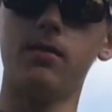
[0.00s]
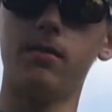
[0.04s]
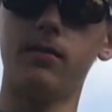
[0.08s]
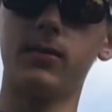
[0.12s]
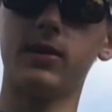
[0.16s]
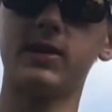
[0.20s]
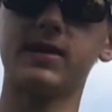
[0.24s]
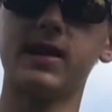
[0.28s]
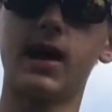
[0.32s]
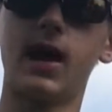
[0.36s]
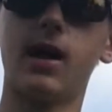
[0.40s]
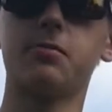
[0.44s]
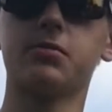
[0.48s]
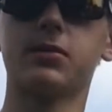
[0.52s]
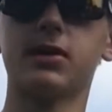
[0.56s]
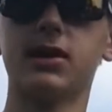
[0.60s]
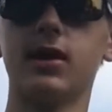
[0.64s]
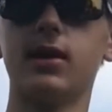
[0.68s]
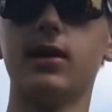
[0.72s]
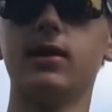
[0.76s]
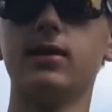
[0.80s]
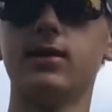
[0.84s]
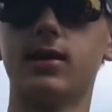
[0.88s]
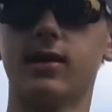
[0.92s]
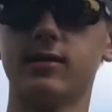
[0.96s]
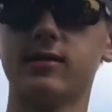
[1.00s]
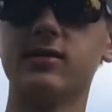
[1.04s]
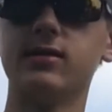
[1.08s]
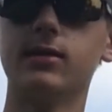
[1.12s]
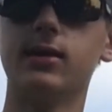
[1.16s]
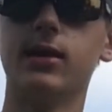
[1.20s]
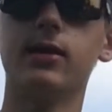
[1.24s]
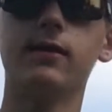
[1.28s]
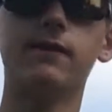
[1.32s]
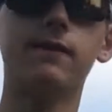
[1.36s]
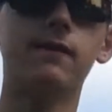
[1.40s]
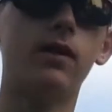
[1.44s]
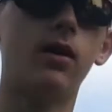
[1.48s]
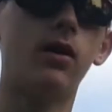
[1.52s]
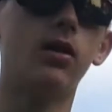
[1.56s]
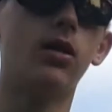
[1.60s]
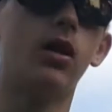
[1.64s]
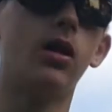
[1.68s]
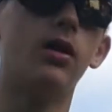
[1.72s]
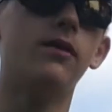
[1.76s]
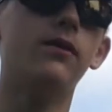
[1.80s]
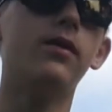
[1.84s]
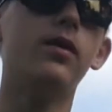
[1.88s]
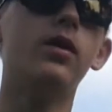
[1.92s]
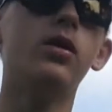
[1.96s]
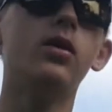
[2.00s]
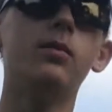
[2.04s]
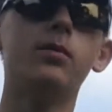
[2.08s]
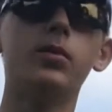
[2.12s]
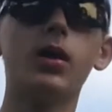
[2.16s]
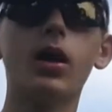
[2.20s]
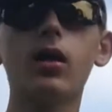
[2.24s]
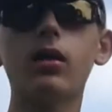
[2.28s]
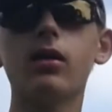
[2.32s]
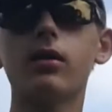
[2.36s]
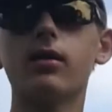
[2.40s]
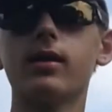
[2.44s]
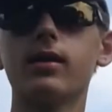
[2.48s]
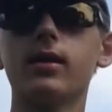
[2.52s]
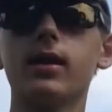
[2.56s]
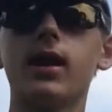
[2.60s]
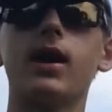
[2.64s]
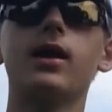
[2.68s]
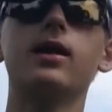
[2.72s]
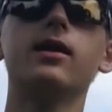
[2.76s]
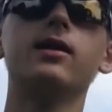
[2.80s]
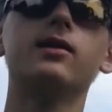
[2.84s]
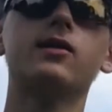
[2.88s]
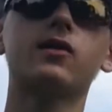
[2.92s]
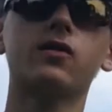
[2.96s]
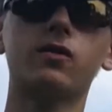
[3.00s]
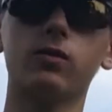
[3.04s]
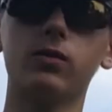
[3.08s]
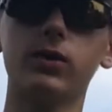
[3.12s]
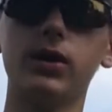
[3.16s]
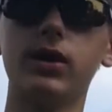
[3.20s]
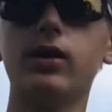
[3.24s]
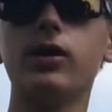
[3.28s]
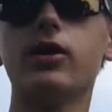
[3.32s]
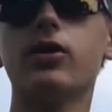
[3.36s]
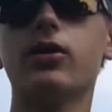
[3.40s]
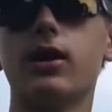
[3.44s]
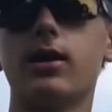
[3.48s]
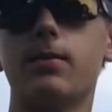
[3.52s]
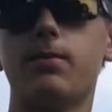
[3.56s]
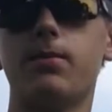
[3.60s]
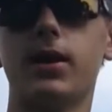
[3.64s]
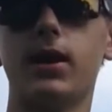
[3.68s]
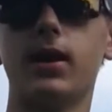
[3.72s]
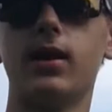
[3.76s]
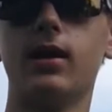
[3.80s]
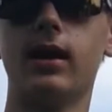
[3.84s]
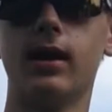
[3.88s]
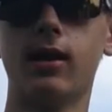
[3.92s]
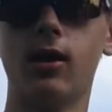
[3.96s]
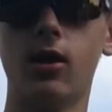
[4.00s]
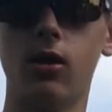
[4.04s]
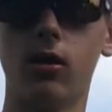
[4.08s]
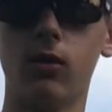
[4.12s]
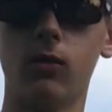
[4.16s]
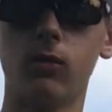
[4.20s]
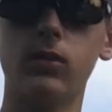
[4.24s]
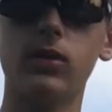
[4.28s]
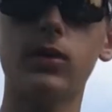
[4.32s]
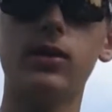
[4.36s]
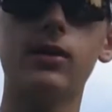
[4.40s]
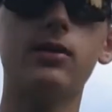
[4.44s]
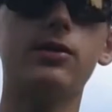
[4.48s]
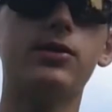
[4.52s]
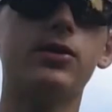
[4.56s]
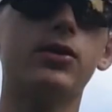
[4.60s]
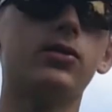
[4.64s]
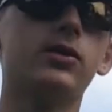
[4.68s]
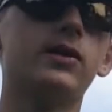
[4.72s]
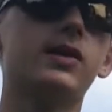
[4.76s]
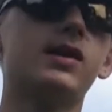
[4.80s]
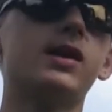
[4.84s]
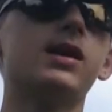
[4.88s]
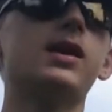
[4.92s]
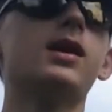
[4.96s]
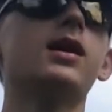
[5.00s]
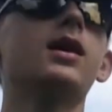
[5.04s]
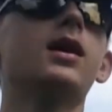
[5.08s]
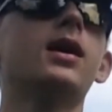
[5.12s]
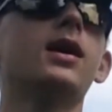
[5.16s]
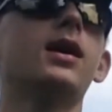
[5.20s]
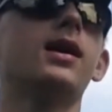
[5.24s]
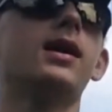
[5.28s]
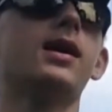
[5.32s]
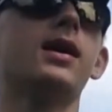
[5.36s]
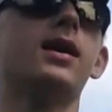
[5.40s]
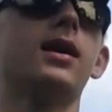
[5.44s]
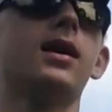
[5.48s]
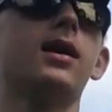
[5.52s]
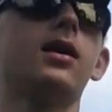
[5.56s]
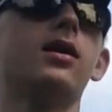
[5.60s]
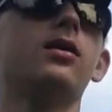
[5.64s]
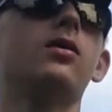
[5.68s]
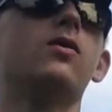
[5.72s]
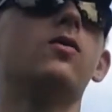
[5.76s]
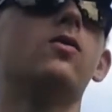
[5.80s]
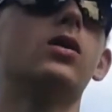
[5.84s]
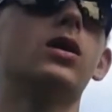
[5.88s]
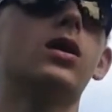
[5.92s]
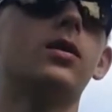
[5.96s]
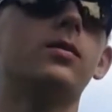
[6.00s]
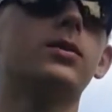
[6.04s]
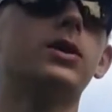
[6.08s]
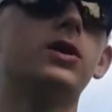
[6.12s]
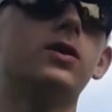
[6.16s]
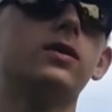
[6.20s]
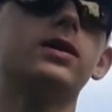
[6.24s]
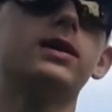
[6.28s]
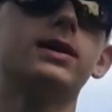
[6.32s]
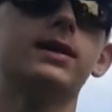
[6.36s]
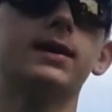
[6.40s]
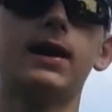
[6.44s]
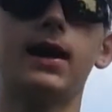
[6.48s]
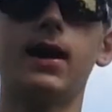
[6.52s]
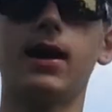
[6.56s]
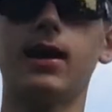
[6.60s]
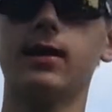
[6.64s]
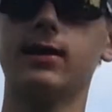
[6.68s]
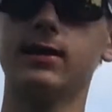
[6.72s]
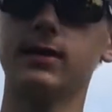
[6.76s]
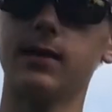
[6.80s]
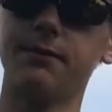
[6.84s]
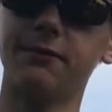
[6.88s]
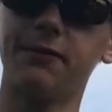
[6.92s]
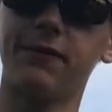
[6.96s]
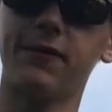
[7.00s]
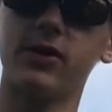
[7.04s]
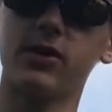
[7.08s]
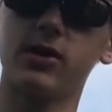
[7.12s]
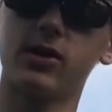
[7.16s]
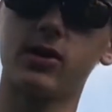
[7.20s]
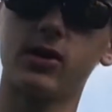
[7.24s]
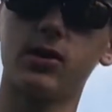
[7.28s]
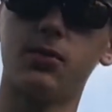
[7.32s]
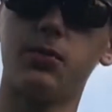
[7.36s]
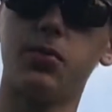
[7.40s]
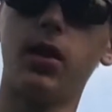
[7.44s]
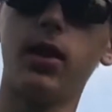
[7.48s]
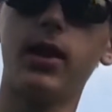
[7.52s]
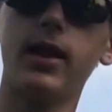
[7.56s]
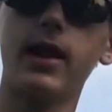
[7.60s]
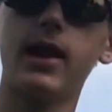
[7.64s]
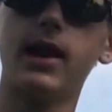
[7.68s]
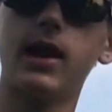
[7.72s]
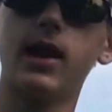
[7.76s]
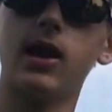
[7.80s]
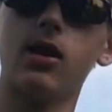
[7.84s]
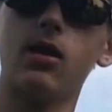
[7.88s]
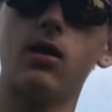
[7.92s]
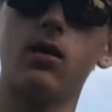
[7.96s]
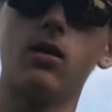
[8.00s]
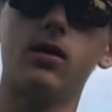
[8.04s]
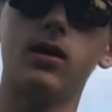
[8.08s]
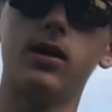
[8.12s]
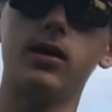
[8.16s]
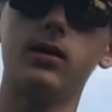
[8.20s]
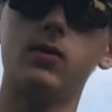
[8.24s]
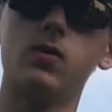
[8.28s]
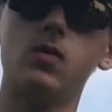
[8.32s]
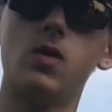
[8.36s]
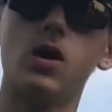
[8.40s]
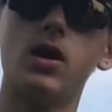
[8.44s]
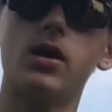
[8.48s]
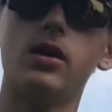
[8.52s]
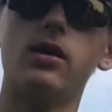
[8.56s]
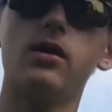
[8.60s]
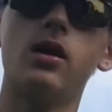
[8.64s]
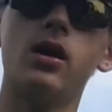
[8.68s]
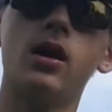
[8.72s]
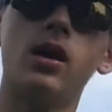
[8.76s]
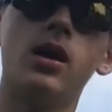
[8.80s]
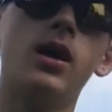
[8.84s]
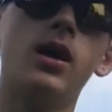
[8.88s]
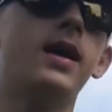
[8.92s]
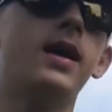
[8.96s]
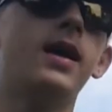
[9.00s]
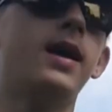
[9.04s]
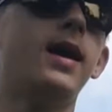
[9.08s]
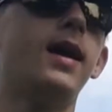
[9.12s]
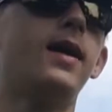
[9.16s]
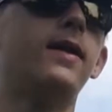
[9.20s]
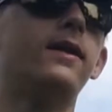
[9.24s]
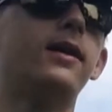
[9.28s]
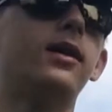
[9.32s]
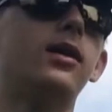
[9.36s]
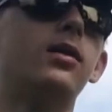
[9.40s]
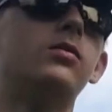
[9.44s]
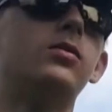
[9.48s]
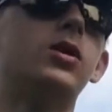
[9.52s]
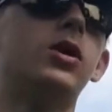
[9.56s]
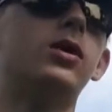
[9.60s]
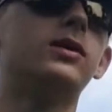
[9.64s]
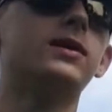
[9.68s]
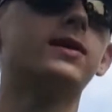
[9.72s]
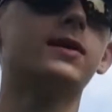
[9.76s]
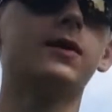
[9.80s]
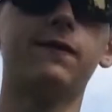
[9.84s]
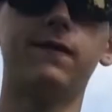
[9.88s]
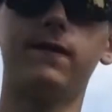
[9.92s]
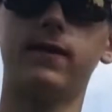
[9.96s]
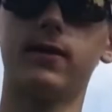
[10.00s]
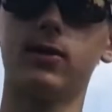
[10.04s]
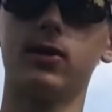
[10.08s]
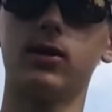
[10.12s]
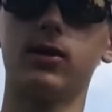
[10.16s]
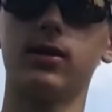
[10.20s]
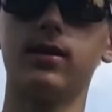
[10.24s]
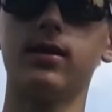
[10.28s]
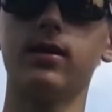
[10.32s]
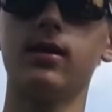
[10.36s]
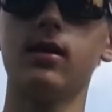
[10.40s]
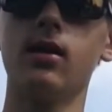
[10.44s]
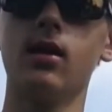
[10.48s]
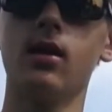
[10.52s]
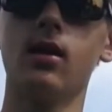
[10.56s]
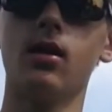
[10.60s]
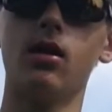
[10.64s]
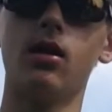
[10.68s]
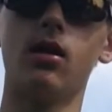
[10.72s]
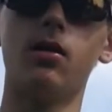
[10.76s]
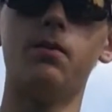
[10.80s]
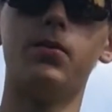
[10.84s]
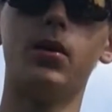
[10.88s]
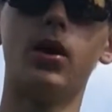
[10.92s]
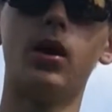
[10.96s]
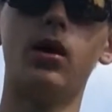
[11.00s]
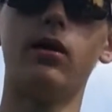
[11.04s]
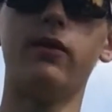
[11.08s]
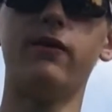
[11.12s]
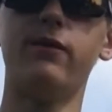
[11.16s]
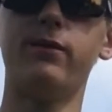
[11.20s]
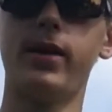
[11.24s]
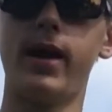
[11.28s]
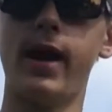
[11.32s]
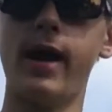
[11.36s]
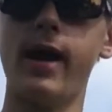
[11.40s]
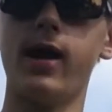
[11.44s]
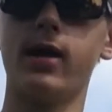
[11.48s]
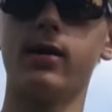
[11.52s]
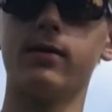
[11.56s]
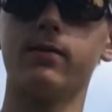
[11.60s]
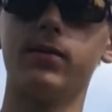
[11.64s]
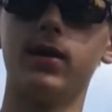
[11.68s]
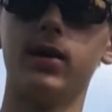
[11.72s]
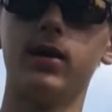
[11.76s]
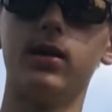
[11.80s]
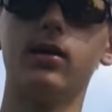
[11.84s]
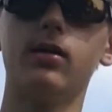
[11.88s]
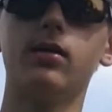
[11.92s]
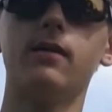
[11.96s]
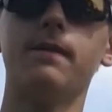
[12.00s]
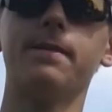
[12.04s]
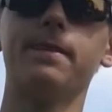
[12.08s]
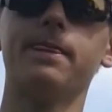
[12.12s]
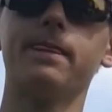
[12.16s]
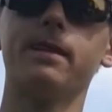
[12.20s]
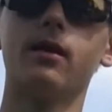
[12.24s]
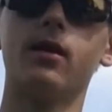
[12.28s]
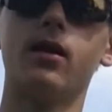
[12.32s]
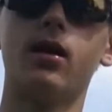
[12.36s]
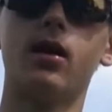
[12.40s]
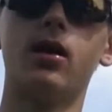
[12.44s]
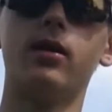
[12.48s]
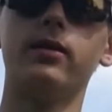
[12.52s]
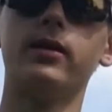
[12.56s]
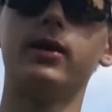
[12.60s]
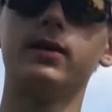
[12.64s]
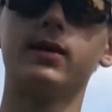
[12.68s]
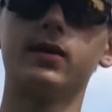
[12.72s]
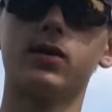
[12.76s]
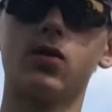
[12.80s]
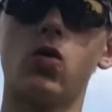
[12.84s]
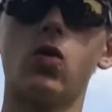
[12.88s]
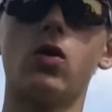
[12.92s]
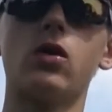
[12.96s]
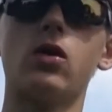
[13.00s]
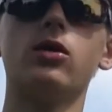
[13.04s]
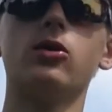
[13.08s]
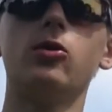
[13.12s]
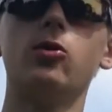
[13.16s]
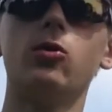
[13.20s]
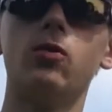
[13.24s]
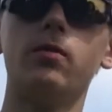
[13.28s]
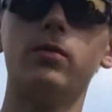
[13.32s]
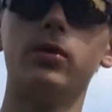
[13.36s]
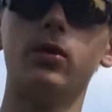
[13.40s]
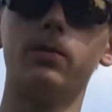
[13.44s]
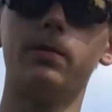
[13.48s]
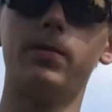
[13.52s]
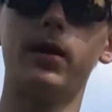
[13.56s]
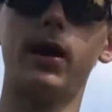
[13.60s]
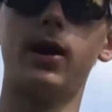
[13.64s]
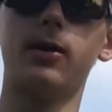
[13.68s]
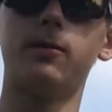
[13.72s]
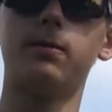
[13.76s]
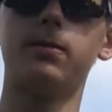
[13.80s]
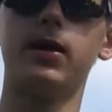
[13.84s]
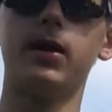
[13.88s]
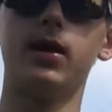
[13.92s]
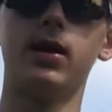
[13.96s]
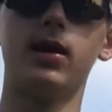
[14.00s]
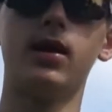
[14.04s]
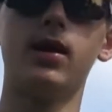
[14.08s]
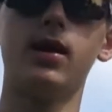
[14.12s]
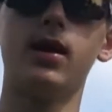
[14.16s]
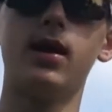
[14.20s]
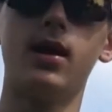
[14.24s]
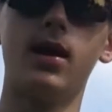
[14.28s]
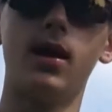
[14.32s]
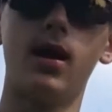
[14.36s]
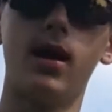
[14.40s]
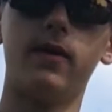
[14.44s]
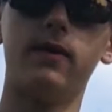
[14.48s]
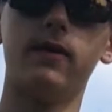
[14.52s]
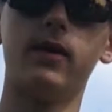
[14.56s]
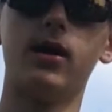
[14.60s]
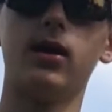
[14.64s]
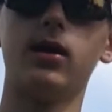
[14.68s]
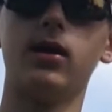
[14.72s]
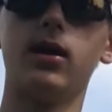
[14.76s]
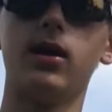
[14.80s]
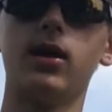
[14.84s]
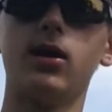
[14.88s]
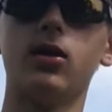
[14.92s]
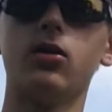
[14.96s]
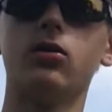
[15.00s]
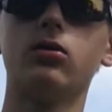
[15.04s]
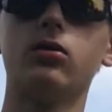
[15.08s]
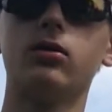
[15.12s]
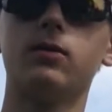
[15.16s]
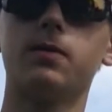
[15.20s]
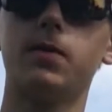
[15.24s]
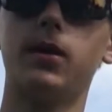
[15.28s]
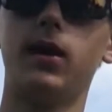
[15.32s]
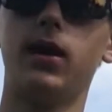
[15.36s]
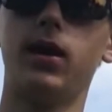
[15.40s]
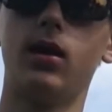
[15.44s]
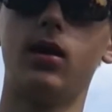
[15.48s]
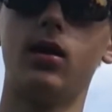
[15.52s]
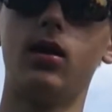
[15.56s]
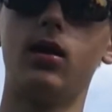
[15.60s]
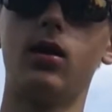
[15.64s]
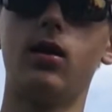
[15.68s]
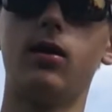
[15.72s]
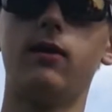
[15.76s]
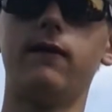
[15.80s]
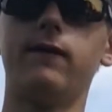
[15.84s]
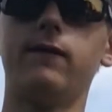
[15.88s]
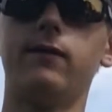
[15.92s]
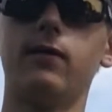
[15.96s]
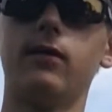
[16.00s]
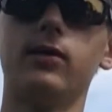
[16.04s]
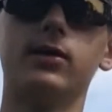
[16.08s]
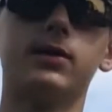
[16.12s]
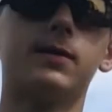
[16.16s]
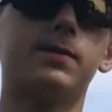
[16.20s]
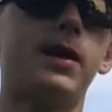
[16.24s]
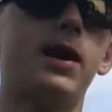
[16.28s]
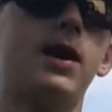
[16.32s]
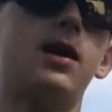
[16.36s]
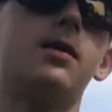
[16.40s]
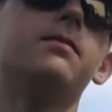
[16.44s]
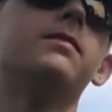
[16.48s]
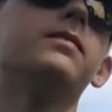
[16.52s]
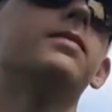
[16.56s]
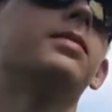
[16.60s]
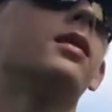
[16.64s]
stops it and doesn't let it fall off. But other than that, it's a really great bait, really juicy. And what I'm doing today is I'm fishing a plain hair rigged one, and then I'm also fishing a ball of pack bait. That's a corn and oatmeal pack bait, and then a hook bait of Spam.